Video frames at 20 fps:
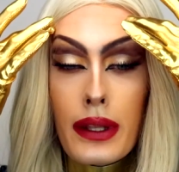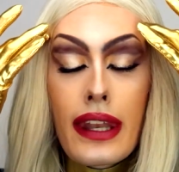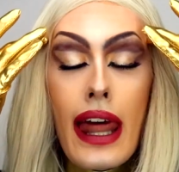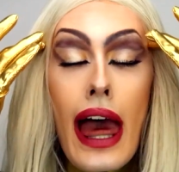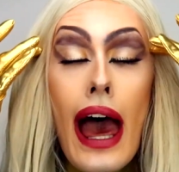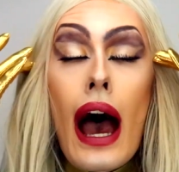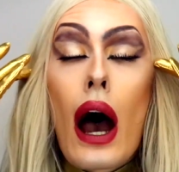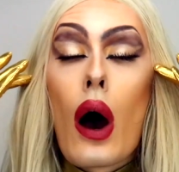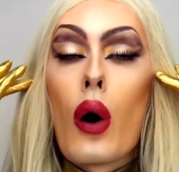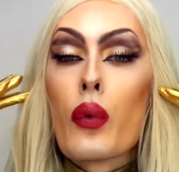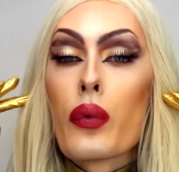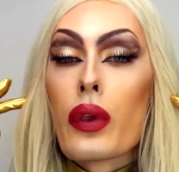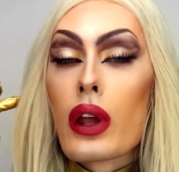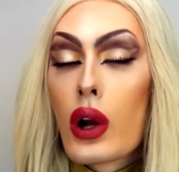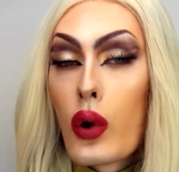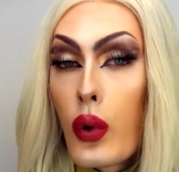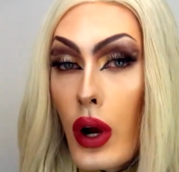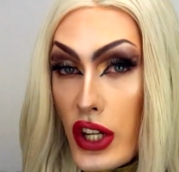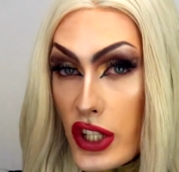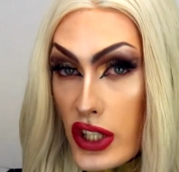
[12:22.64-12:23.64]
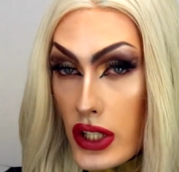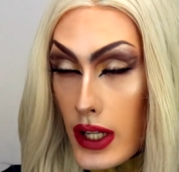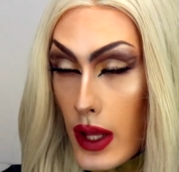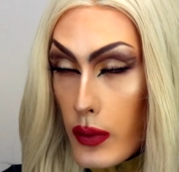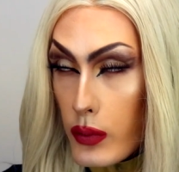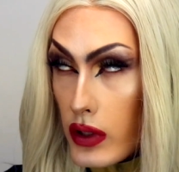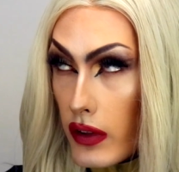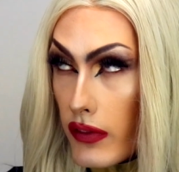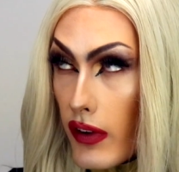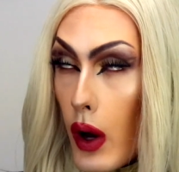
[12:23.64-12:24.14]
now, the question that
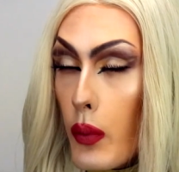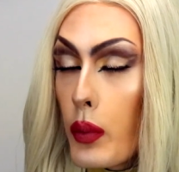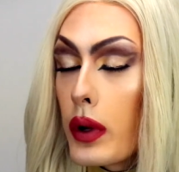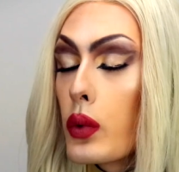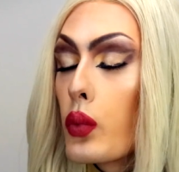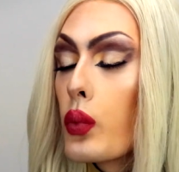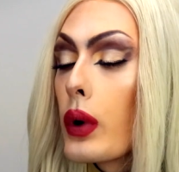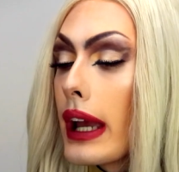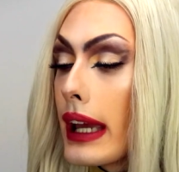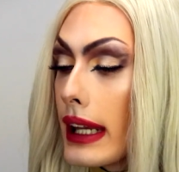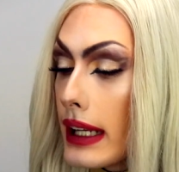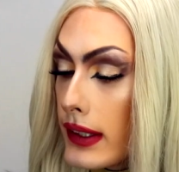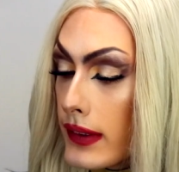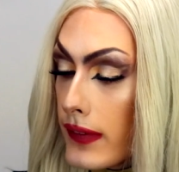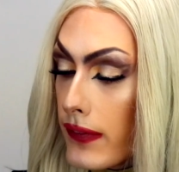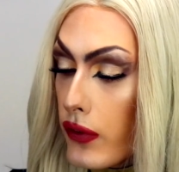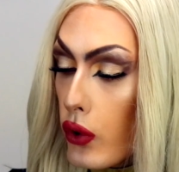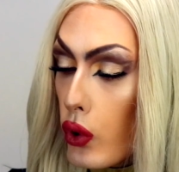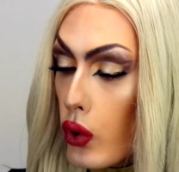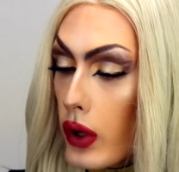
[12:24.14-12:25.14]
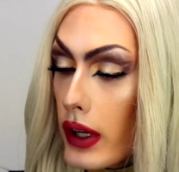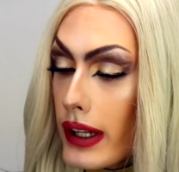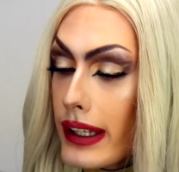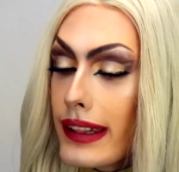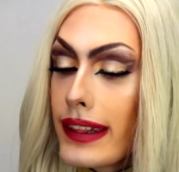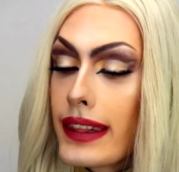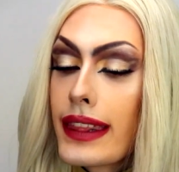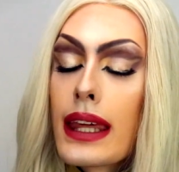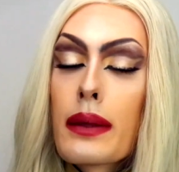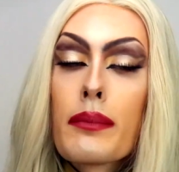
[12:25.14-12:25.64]
we've all been waiting for,
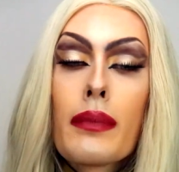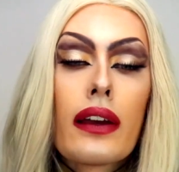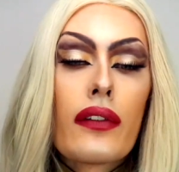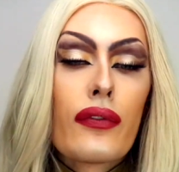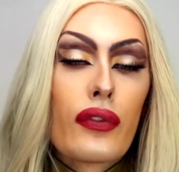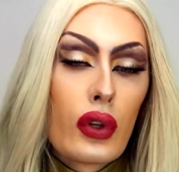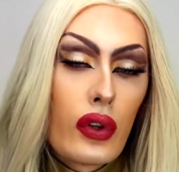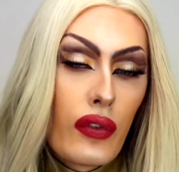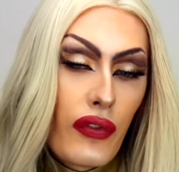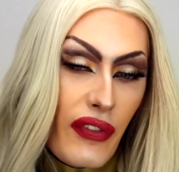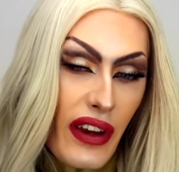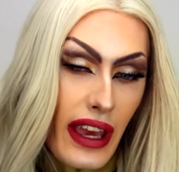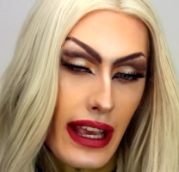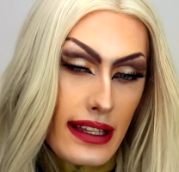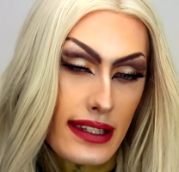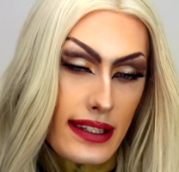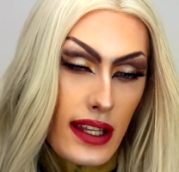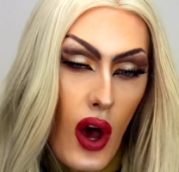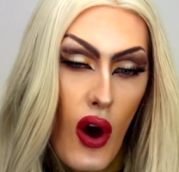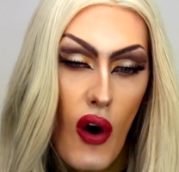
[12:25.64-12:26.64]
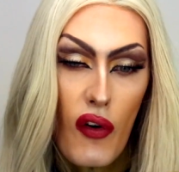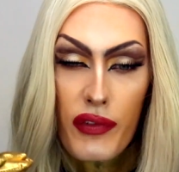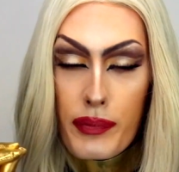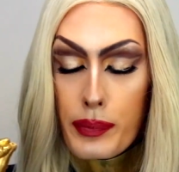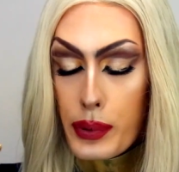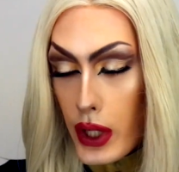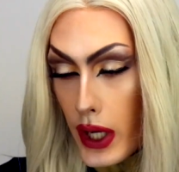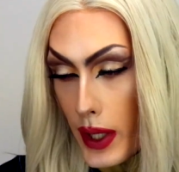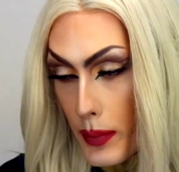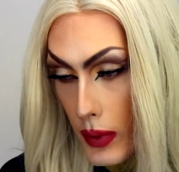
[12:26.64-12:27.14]
did my full face of
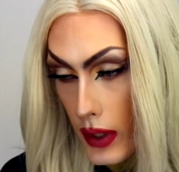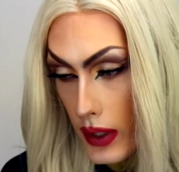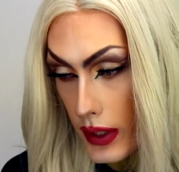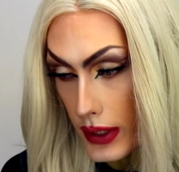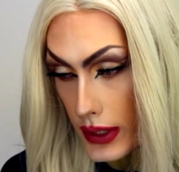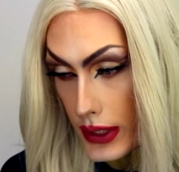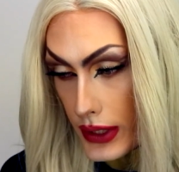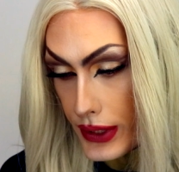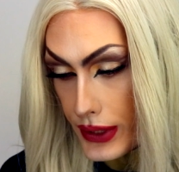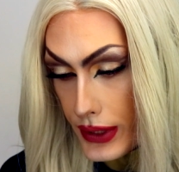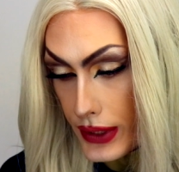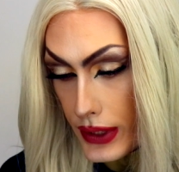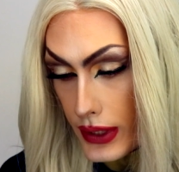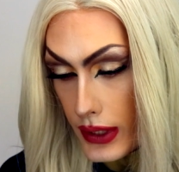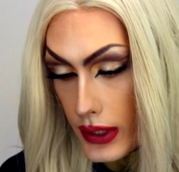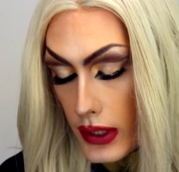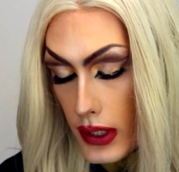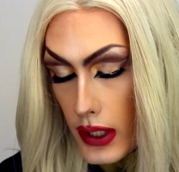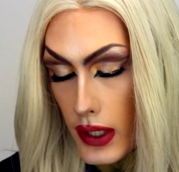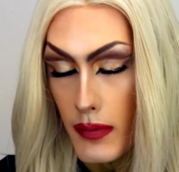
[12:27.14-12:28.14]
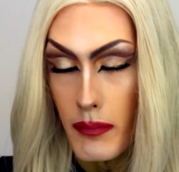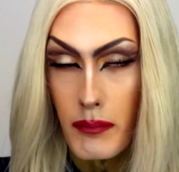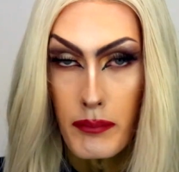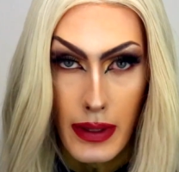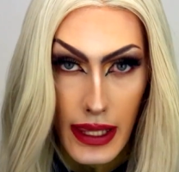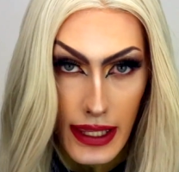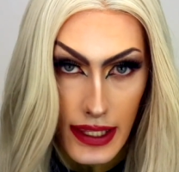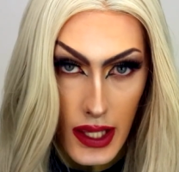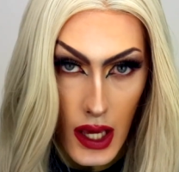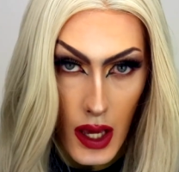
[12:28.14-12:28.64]
Primark
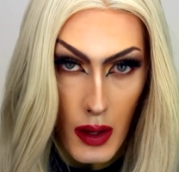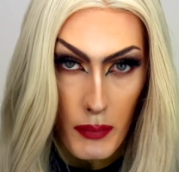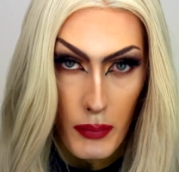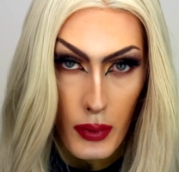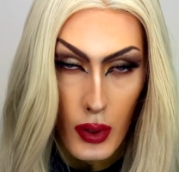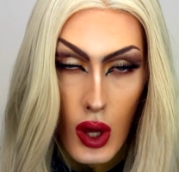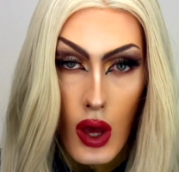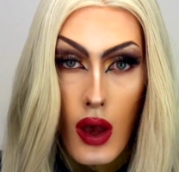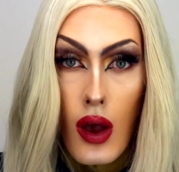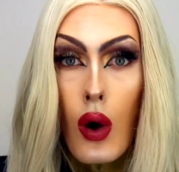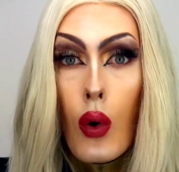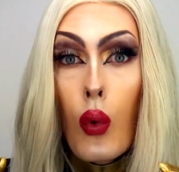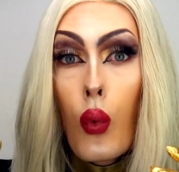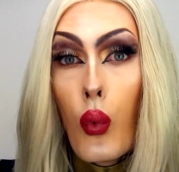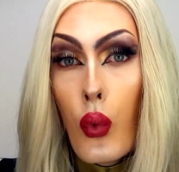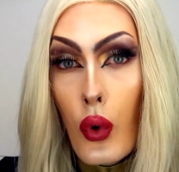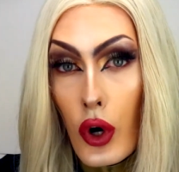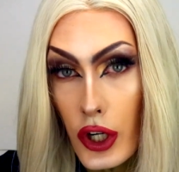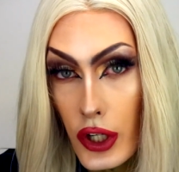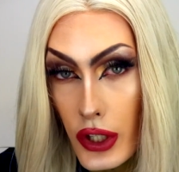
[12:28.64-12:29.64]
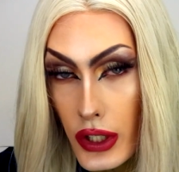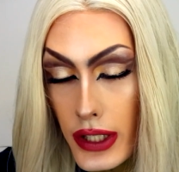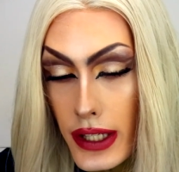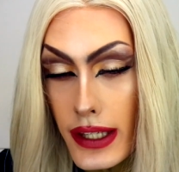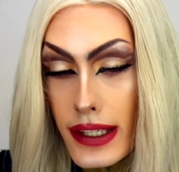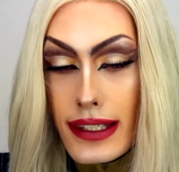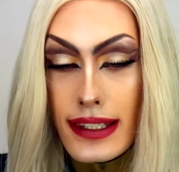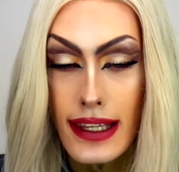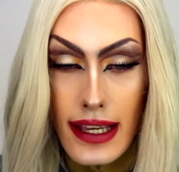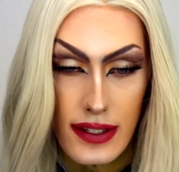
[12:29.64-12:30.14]
makeup work,
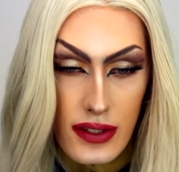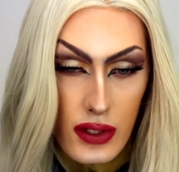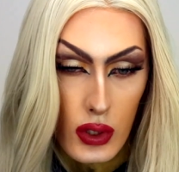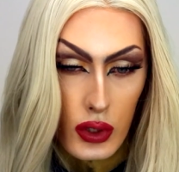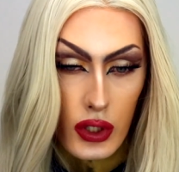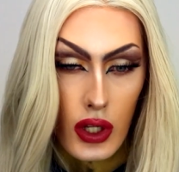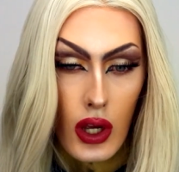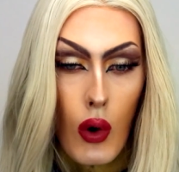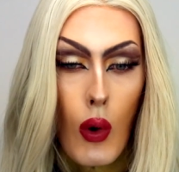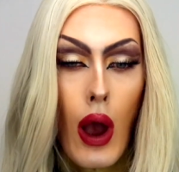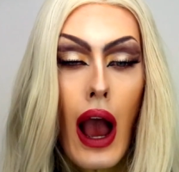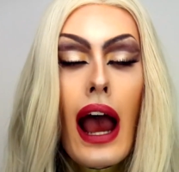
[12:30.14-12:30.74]
yes or no?